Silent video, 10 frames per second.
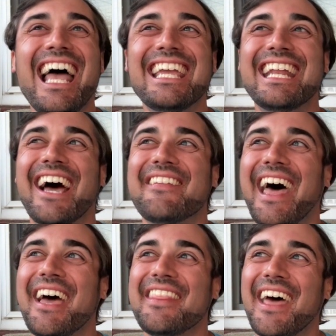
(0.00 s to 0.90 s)
you know,
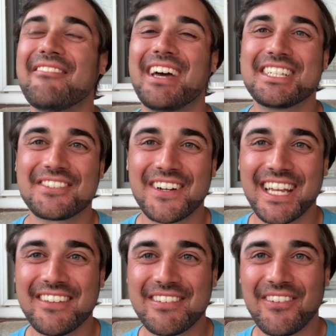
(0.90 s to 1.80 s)
that makes for an
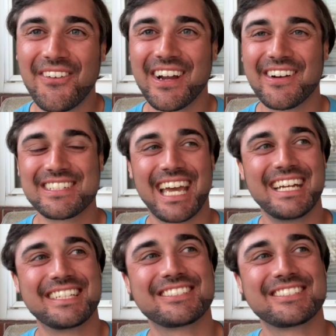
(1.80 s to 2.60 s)
even more entertaining